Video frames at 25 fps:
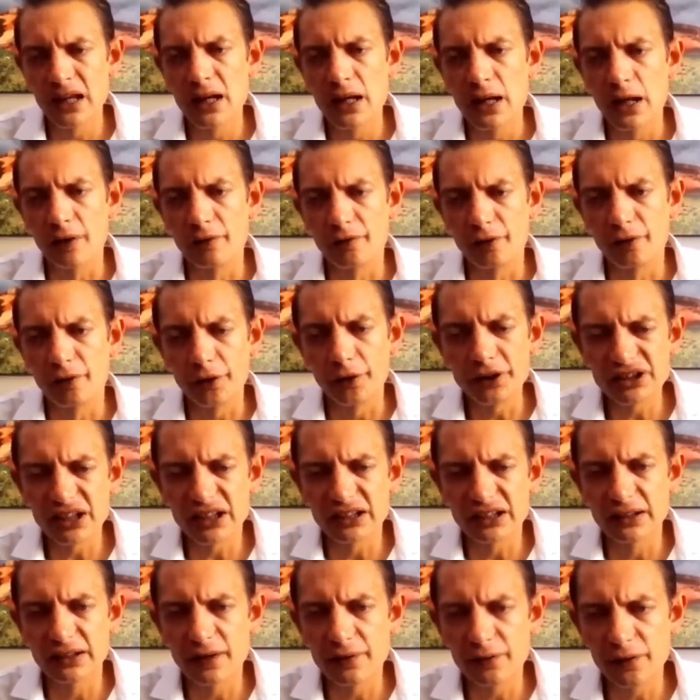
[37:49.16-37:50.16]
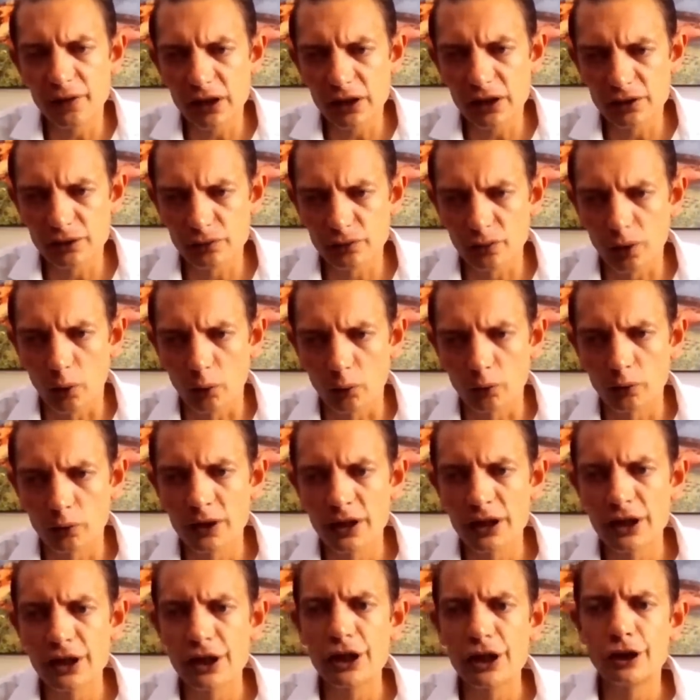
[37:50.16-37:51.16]
a very significant role
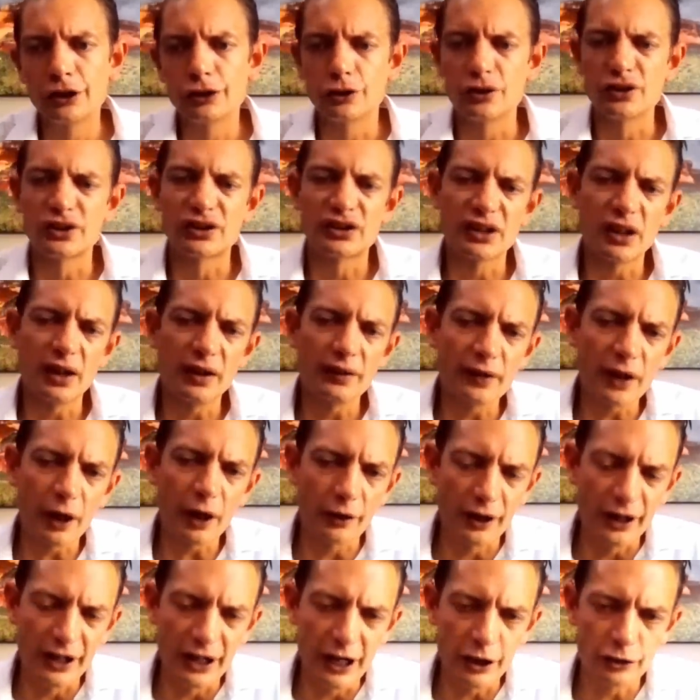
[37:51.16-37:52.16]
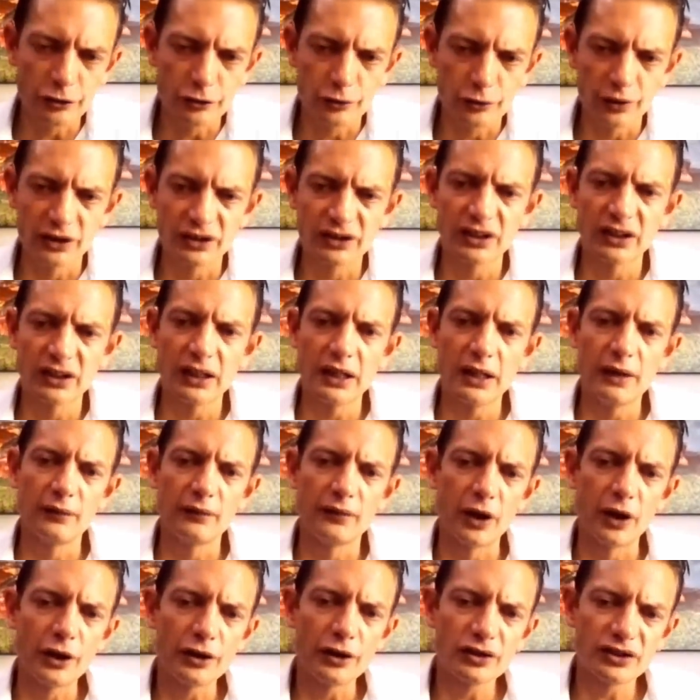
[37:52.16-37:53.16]
to serve our electorate in
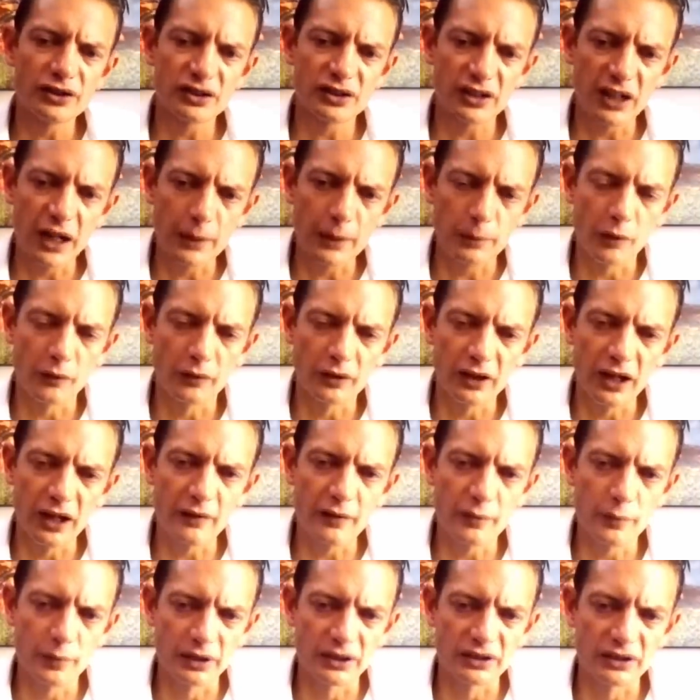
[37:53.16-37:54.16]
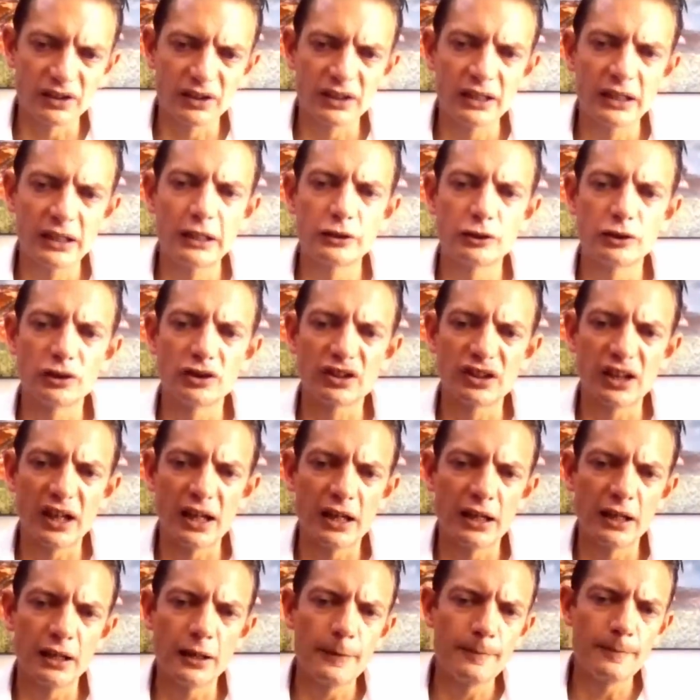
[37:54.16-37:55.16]
those type of governments, to
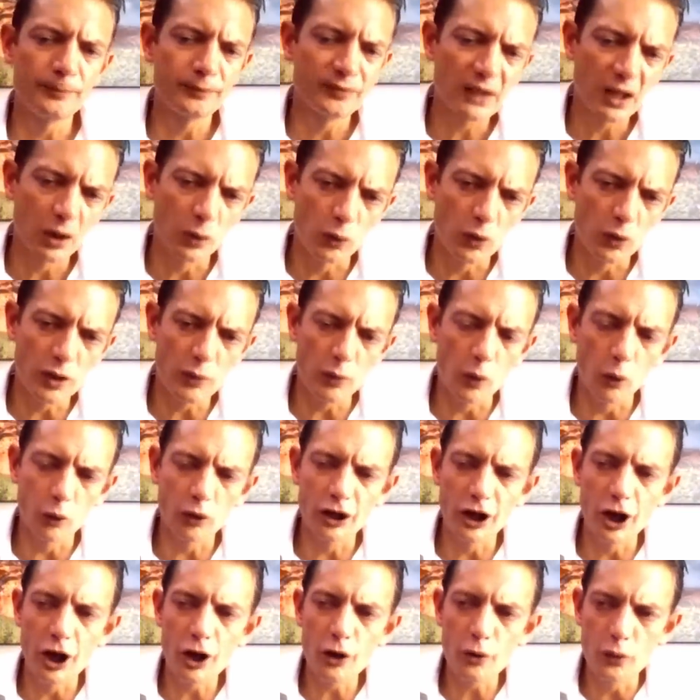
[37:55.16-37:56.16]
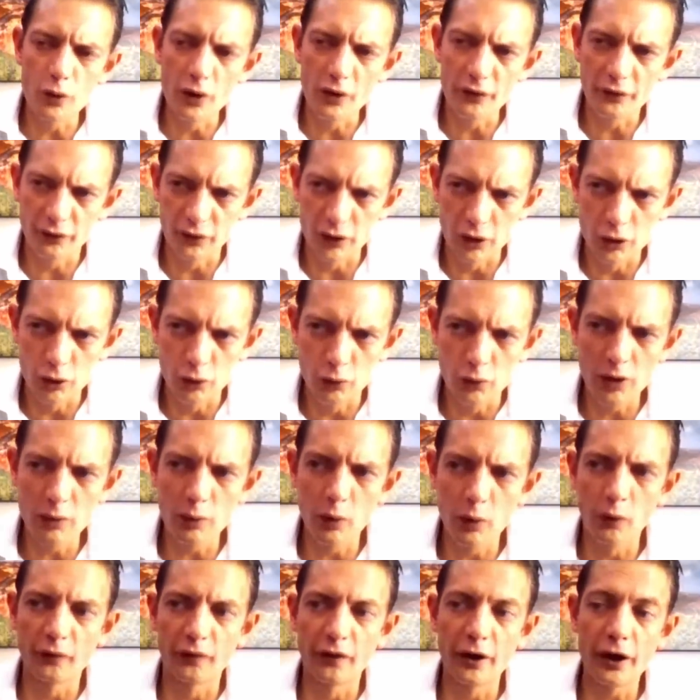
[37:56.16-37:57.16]
say, we will go with you, we
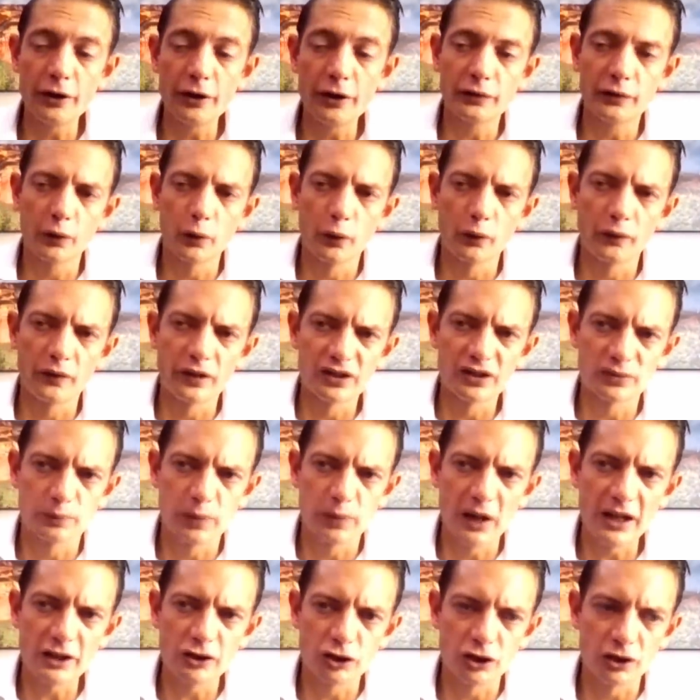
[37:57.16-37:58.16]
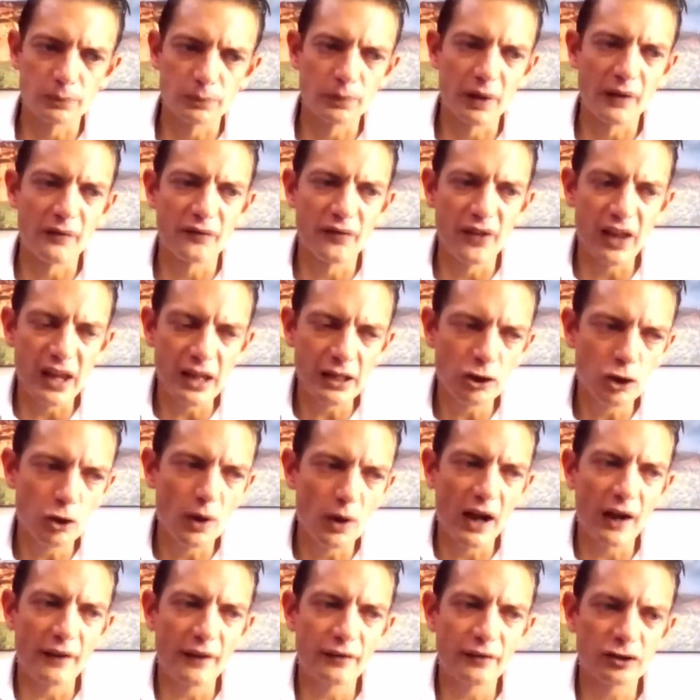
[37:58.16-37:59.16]
will vote for this budget, but then you
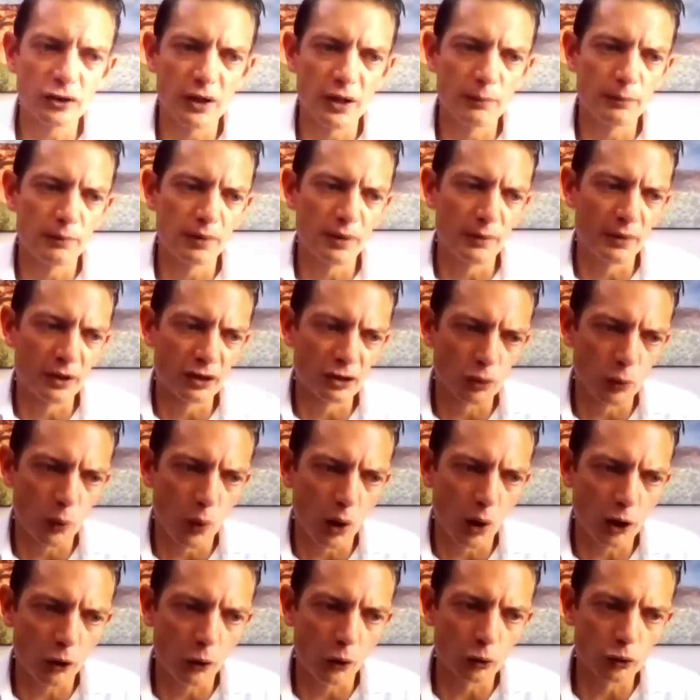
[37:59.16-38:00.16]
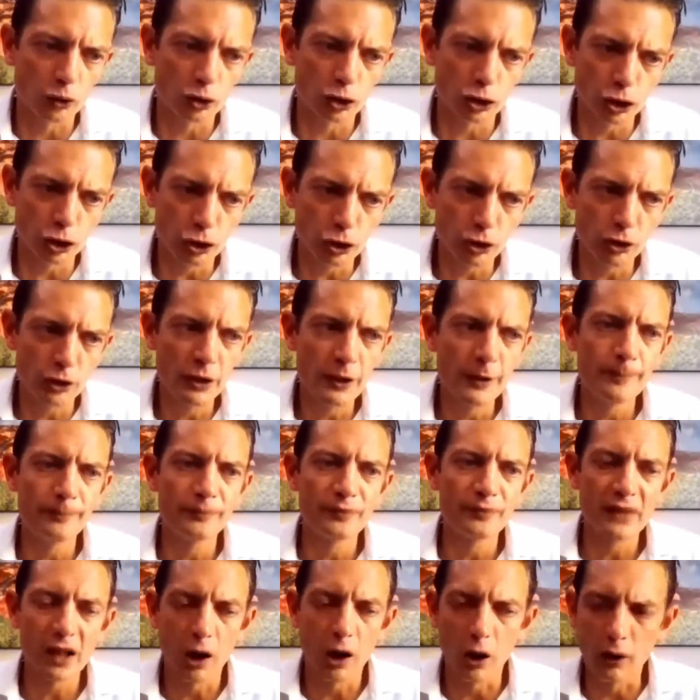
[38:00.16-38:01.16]
have to implement one or two
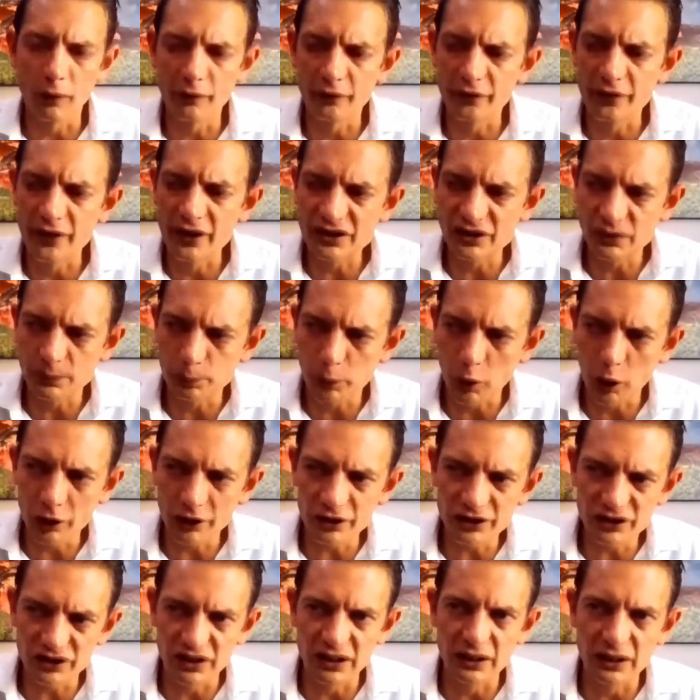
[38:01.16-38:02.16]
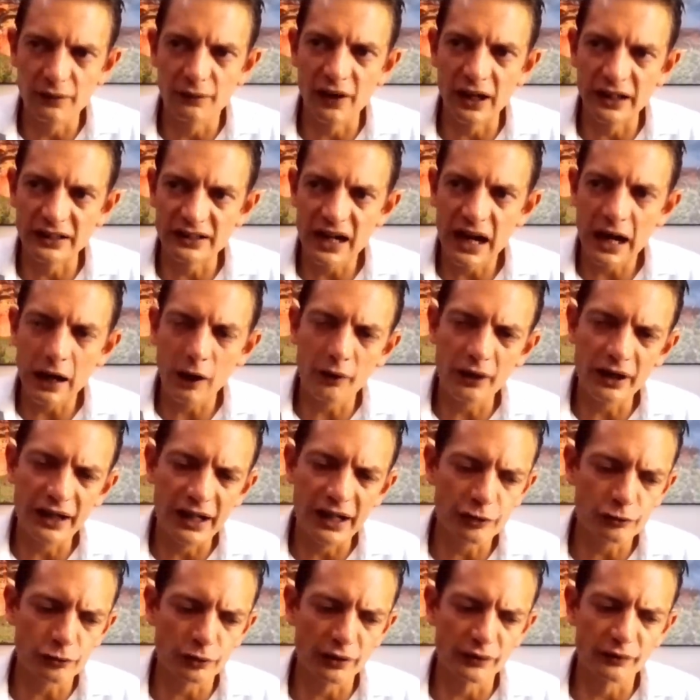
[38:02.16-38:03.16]
of this policy that our
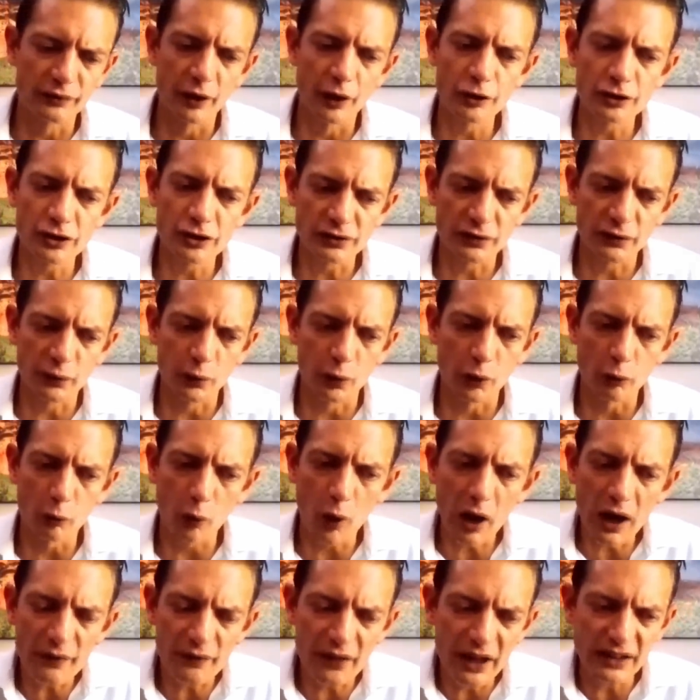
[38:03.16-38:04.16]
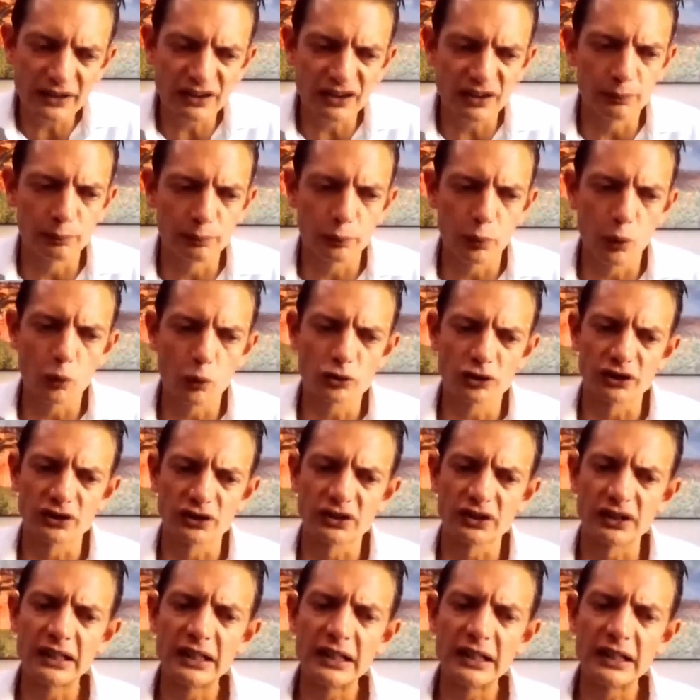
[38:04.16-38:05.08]
electorate voted for. And why that's important